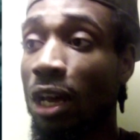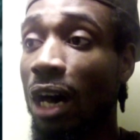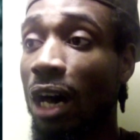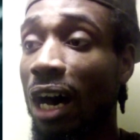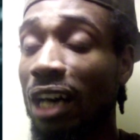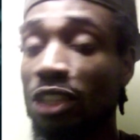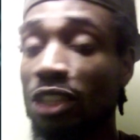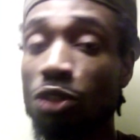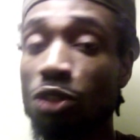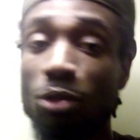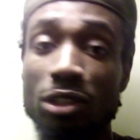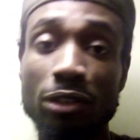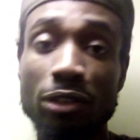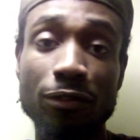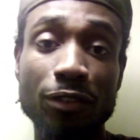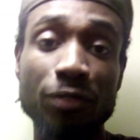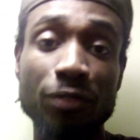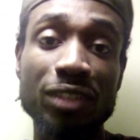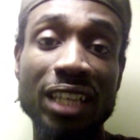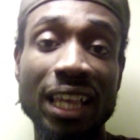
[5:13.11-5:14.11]

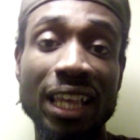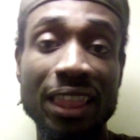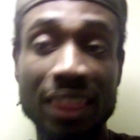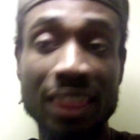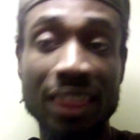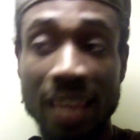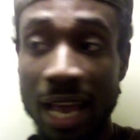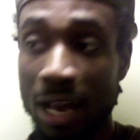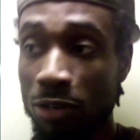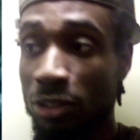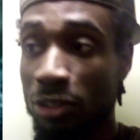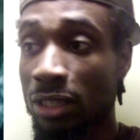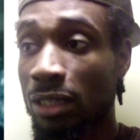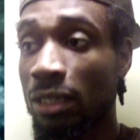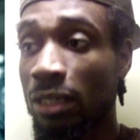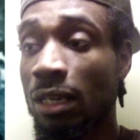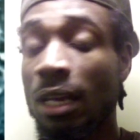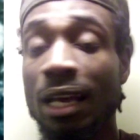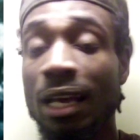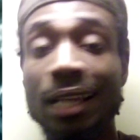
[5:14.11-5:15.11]

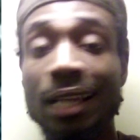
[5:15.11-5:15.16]
215,000